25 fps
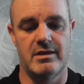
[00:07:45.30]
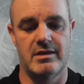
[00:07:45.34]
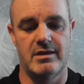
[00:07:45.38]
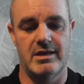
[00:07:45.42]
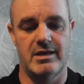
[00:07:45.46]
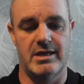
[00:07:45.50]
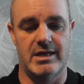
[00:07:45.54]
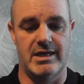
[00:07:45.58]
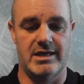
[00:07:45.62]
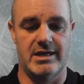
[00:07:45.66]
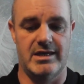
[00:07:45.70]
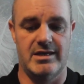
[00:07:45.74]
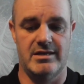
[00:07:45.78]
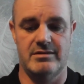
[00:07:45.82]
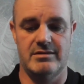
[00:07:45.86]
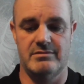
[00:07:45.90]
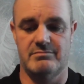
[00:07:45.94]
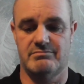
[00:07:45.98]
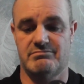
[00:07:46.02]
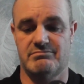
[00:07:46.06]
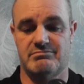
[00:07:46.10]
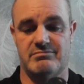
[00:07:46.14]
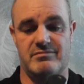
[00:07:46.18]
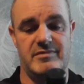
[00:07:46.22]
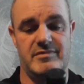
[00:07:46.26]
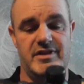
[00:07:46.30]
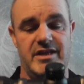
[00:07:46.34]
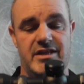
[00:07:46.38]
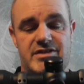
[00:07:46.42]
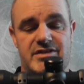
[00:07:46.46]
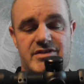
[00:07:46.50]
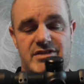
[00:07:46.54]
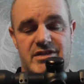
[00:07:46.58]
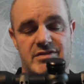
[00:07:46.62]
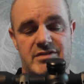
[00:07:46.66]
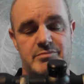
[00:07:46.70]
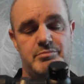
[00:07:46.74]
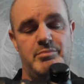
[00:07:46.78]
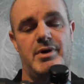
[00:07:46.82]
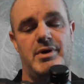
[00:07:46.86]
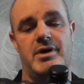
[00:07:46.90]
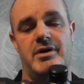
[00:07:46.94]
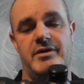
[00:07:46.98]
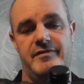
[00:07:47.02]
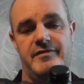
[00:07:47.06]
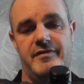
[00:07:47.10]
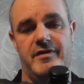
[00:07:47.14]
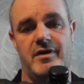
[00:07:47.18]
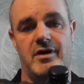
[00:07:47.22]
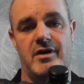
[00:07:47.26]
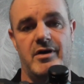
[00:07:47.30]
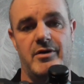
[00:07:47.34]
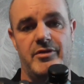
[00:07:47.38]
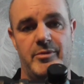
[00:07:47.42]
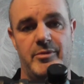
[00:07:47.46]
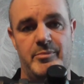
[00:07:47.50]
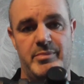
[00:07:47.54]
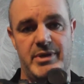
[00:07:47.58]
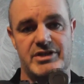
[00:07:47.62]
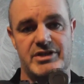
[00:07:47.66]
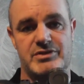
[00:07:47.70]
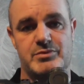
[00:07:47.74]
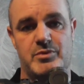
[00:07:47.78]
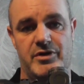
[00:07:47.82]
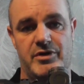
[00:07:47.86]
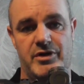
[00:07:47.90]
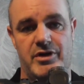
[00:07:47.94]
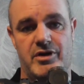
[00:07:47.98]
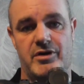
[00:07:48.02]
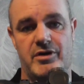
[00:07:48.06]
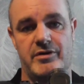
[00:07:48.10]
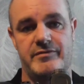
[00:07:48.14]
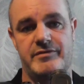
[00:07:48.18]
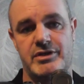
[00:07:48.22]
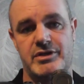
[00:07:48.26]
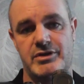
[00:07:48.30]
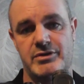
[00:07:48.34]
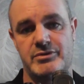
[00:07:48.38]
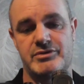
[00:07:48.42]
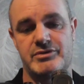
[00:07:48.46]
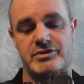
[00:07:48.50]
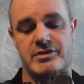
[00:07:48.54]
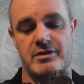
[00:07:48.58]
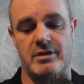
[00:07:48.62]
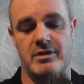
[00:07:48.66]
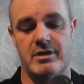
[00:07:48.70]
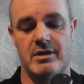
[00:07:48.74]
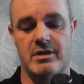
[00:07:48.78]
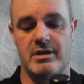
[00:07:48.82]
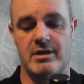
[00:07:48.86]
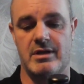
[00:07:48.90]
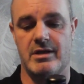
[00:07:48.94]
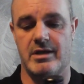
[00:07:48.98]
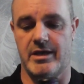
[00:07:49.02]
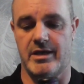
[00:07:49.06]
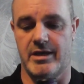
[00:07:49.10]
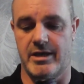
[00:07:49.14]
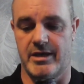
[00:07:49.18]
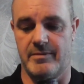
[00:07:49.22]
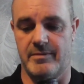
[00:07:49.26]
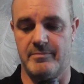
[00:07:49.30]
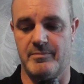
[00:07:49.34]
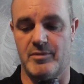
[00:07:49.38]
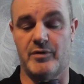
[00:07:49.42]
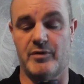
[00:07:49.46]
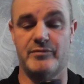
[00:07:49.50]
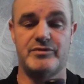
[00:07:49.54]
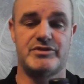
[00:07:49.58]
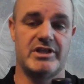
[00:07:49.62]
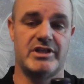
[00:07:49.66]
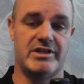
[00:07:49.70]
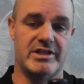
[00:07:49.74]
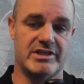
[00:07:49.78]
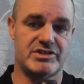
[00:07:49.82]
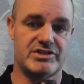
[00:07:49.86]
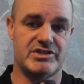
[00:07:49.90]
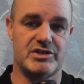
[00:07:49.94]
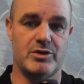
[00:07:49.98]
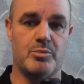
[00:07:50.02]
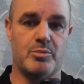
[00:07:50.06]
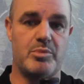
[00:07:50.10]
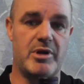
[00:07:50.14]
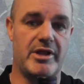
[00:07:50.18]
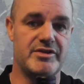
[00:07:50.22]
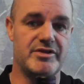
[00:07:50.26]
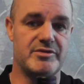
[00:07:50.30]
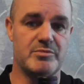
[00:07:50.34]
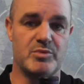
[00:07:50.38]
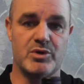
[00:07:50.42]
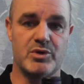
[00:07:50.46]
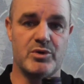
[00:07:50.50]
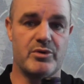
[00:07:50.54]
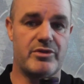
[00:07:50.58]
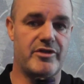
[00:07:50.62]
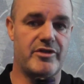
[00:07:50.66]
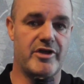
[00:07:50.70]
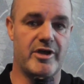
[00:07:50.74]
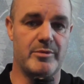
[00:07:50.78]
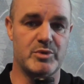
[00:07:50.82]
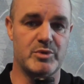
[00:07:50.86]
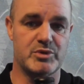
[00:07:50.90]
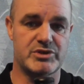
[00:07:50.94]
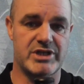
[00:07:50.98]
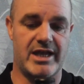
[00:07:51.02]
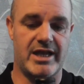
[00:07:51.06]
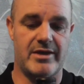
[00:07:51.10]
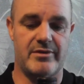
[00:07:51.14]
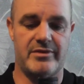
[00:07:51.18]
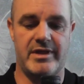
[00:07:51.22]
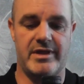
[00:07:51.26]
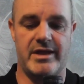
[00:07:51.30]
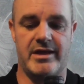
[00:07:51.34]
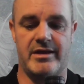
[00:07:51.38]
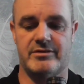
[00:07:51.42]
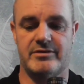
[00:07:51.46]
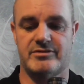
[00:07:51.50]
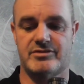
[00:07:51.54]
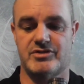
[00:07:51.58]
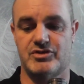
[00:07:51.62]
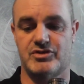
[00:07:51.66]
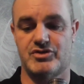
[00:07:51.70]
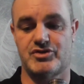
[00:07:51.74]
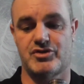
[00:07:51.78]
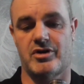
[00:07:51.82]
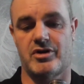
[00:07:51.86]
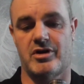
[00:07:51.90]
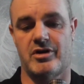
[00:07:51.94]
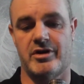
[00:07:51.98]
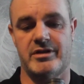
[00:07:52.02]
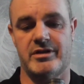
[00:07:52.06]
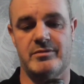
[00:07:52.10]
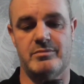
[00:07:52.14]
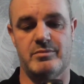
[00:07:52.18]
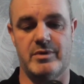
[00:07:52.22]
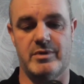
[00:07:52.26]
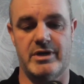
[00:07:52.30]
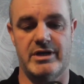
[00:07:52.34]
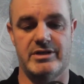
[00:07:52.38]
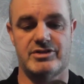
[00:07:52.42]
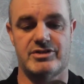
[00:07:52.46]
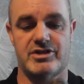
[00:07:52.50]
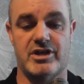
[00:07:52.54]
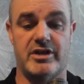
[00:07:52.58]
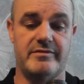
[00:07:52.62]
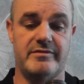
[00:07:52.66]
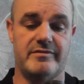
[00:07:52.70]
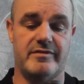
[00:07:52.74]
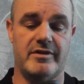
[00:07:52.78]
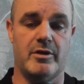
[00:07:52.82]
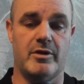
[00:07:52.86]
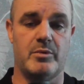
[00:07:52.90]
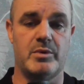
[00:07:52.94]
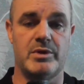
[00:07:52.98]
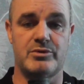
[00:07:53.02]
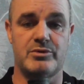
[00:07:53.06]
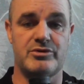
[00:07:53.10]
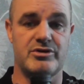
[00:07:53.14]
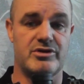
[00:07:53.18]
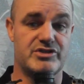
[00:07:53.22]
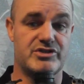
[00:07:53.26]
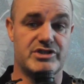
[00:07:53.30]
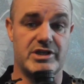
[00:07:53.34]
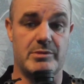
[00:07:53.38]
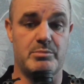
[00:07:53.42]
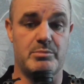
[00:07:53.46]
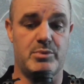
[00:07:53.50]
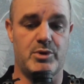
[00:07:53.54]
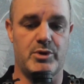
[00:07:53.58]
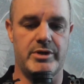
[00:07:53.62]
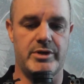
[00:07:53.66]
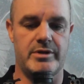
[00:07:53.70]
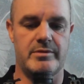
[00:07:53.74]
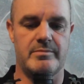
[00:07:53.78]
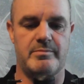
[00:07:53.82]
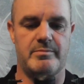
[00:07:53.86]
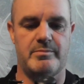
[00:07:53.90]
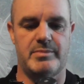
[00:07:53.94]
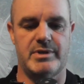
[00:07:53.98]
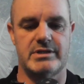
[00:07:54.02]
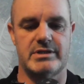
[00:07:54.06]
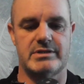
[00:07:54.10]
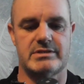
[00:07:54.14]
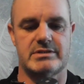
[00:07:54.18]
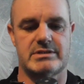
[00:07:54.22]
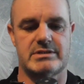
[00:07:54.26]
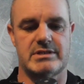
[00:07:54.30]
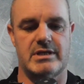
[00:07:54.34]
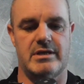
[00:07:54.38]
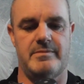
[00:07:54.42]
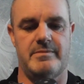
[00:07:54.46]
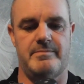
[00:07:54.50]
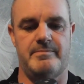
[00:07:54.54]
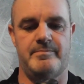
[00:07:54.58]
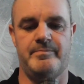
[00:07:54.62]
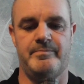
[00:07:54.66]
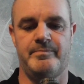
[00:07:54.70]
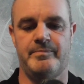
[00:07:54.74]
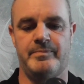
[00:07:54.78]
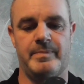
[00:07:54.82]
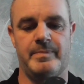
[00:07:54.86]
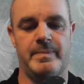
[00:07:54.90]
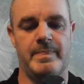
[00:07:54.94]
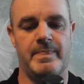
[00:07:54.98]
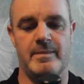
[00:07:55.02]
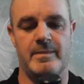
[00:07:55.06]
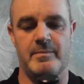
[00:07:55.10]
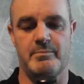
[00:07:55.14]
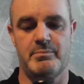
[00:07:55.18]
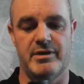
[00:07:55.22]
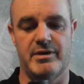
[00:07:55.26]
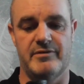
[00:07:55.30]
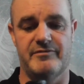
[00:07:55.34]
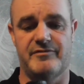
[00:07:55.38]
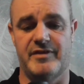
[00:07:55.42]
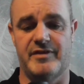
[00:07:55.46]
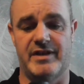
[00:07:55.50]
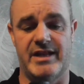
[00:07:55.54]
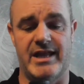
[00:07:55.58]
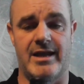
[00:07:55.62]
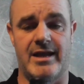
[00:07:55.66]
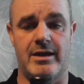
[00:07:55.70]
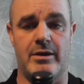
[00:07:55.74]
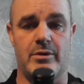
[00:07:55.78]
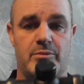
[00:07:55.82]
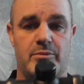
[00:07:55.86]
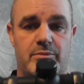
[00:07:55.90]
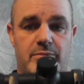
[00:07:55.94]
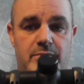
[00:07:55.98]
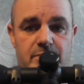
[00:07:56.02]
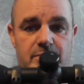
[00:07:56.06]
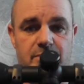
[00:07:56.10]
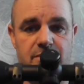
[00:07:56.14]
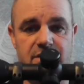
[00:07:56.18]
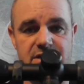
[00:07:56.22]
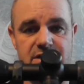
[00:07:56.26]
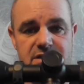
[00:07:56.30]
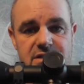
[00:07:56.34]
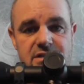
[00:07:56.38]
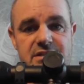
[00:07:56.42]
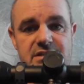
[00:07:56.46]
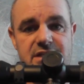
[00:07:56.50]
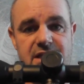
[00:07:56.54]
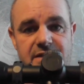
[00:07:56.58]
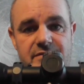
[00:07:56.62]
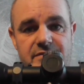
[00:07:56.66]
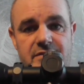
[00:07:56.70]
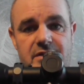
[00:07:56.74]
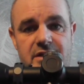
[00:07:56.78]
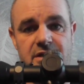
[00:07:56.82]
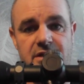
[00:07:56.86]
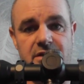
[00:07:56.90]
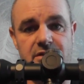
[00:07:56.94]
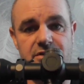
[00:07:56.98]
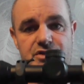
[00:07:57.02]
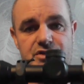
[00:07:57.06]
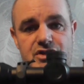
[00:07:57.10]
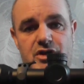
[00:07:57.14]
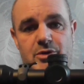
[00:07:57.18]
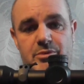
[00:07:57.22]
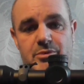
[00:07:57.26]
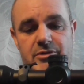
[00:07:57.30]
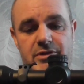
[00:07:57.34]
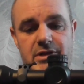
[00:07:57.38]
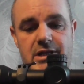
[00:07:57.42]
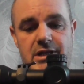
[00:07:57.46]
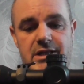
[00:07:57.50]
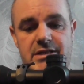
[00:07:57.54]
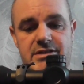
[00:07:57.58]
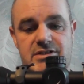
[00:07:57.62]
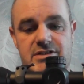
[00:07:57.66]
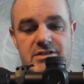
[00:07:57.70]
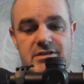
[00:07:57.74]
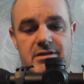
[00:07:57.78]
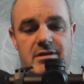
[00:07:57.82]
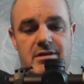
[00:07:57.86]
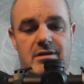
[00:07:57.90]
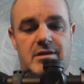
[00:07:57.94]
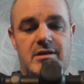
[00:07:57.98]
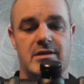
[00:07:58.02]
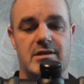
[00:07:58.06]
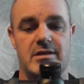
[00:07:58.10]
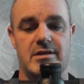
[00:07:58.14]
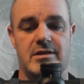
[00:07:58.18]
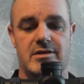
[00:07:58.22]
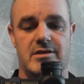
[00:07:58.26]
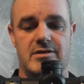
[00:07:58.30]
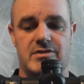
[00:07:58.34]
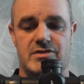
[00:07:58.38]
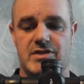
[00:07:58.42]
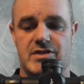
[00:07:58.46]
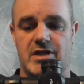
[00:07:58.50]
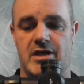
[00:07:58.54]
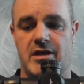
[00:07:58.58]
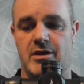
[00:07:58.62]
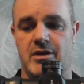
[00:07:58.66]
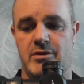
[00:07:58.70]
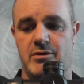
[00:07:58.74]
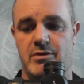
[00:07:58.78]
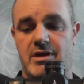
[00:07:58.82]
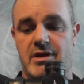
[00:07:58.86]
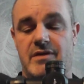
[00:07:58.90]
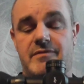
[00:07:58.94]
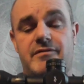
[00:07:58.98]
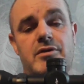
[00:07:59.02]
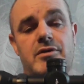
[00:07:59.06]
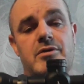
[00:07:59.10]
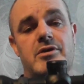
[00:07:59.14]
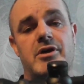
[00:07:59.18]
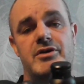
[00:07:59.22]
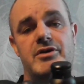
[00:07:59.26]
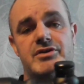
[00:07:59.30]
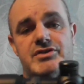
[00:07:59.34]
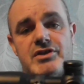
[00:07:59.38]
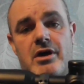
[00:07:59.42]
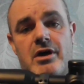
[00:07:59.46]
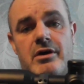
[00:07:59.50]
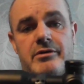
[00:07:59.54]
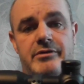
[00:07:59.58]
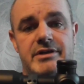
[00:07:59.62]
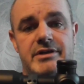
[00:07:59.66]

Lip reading: and this is by far the best one that I've used. Obviously there's still plenty more thermals out there to try, which hopefully I will do at some point, but for now this is definitely at the top of the list. So if you guys are